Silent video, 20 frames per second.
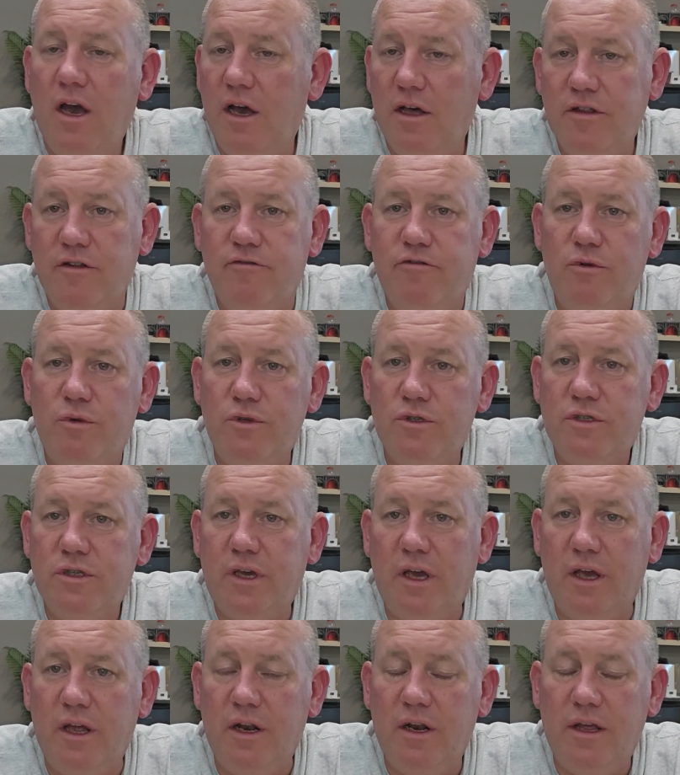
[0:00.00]
the full
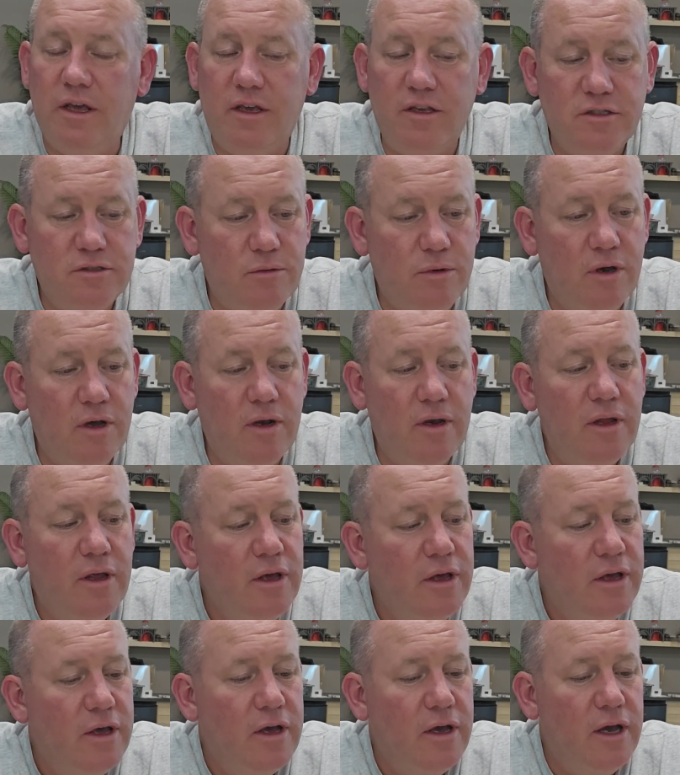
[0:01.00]
scale Lynx one,
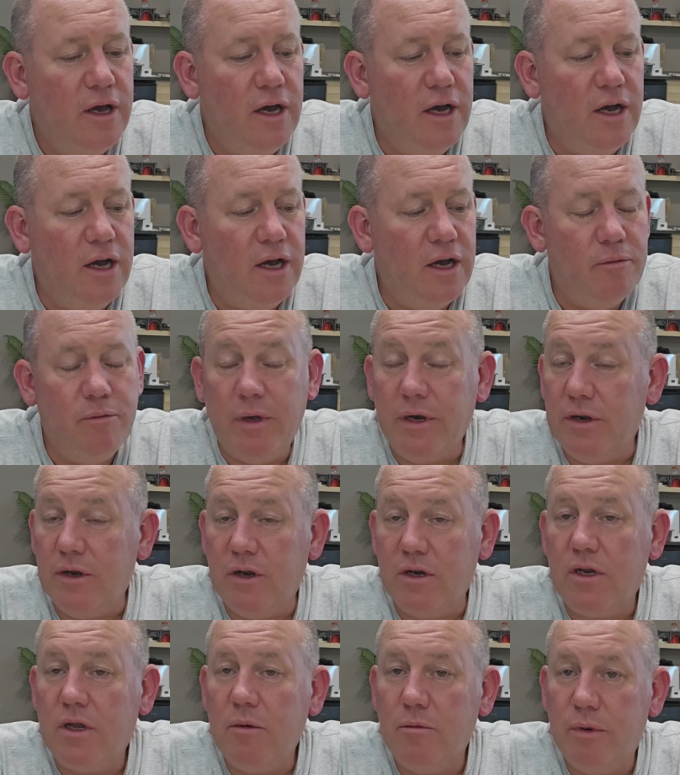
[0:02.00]
but
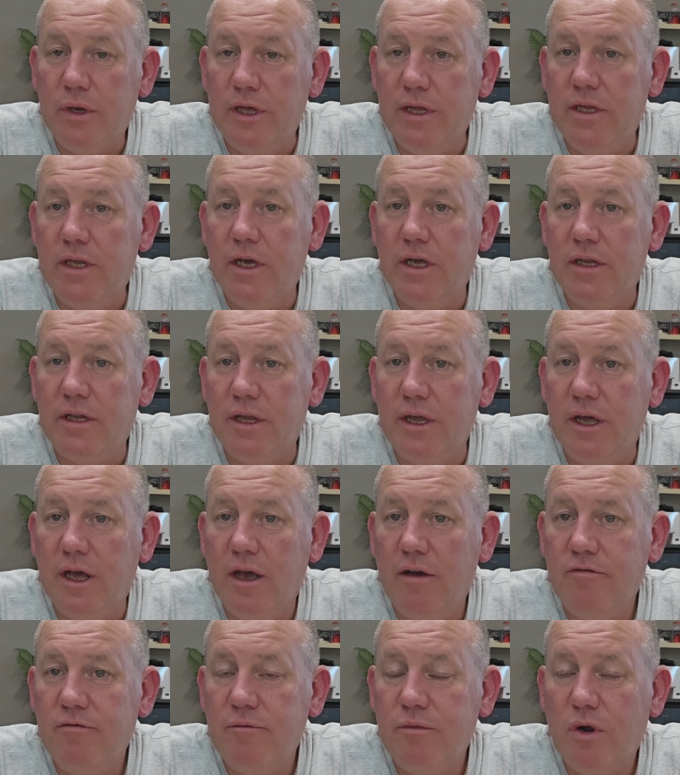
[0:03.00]
not complete yet. They
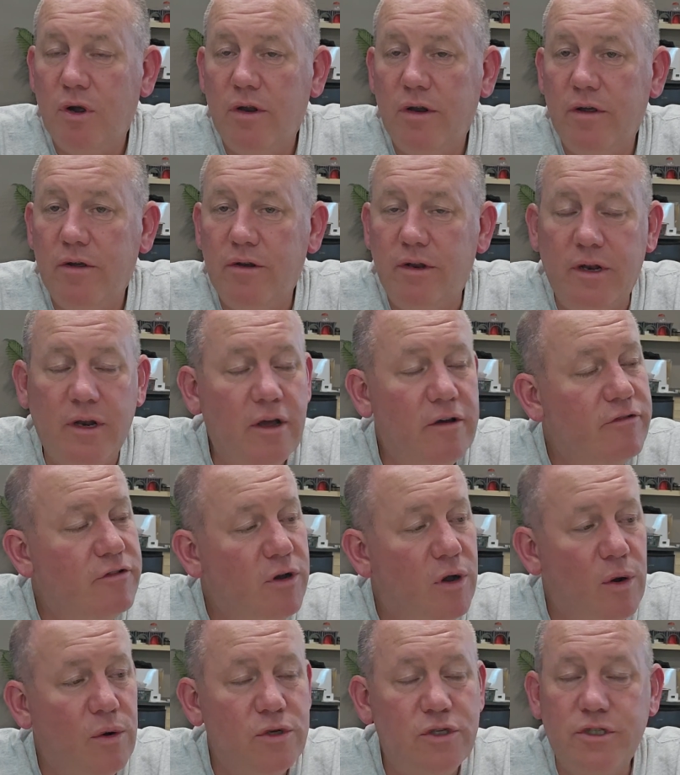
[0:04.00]
haven't brought out enough
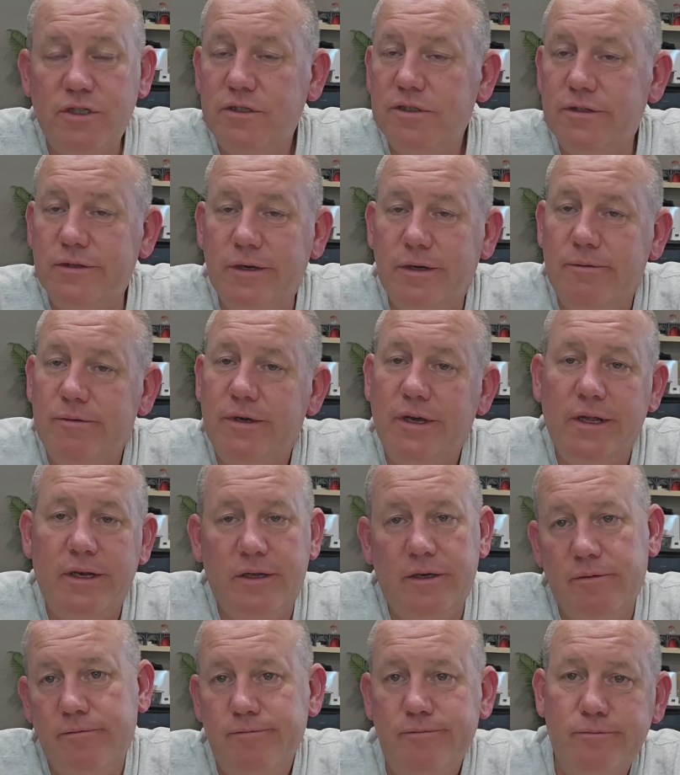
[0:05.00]
coaches, so I'm kind
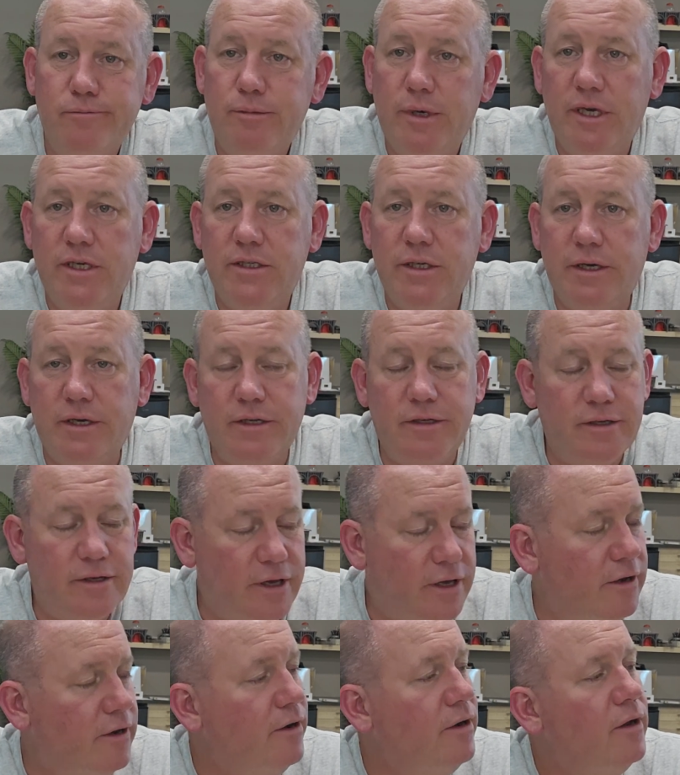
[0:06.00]
of piecing it
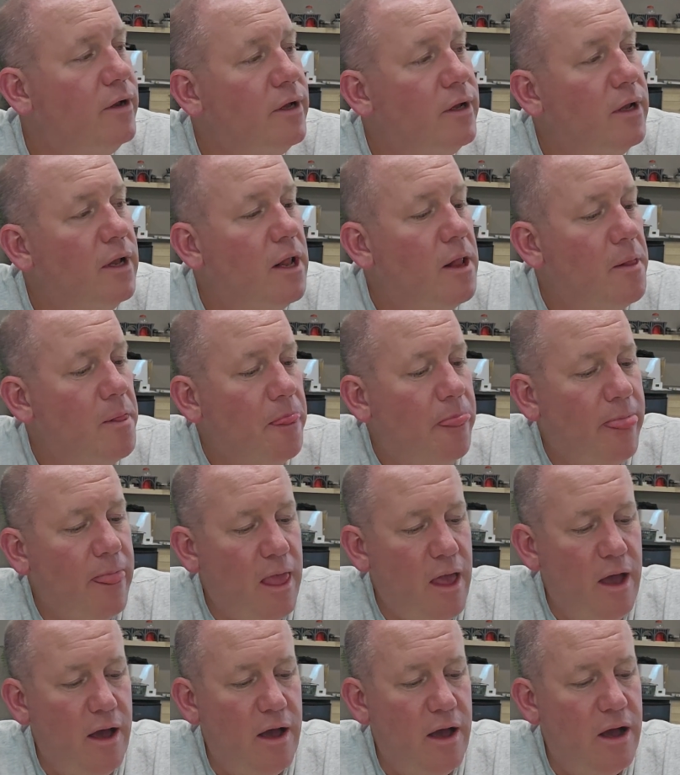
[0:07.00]
together.
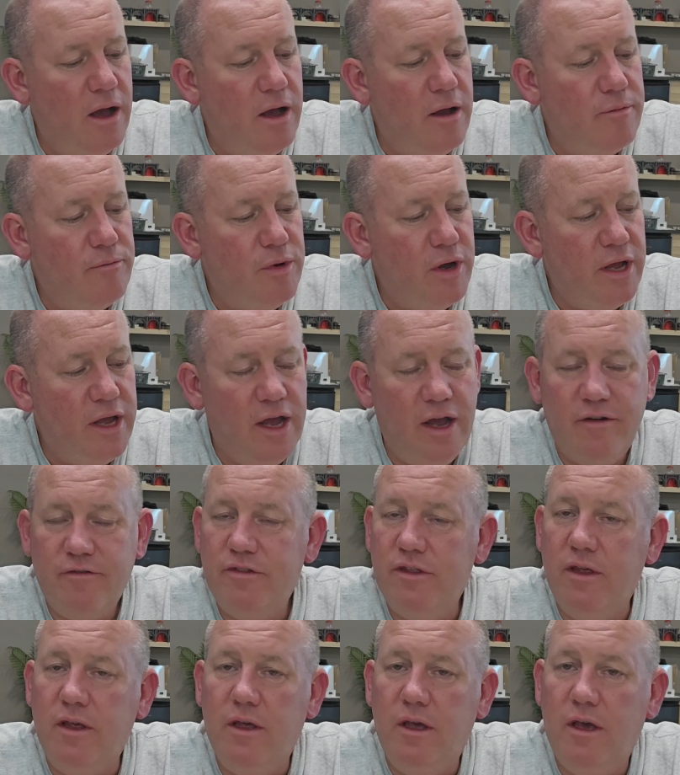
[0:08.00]
I have
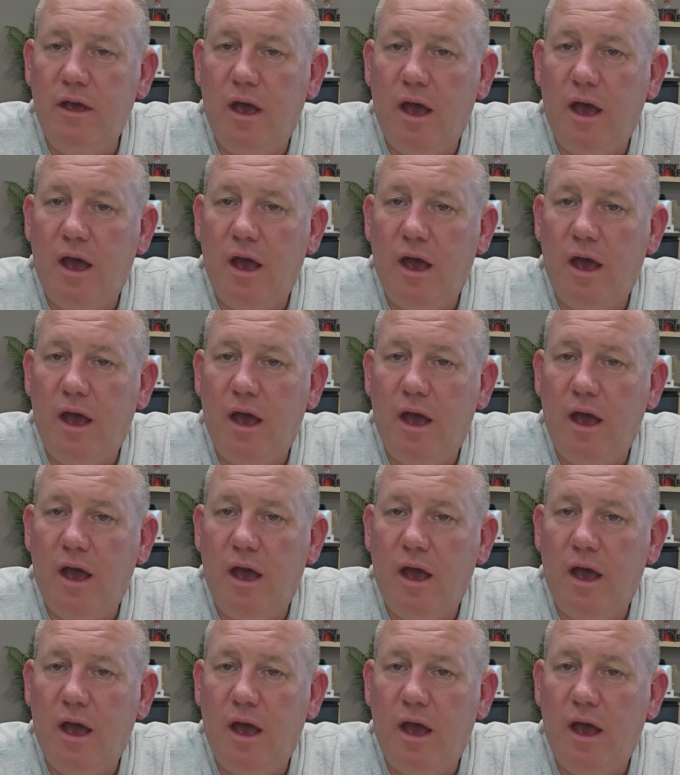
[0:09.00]
the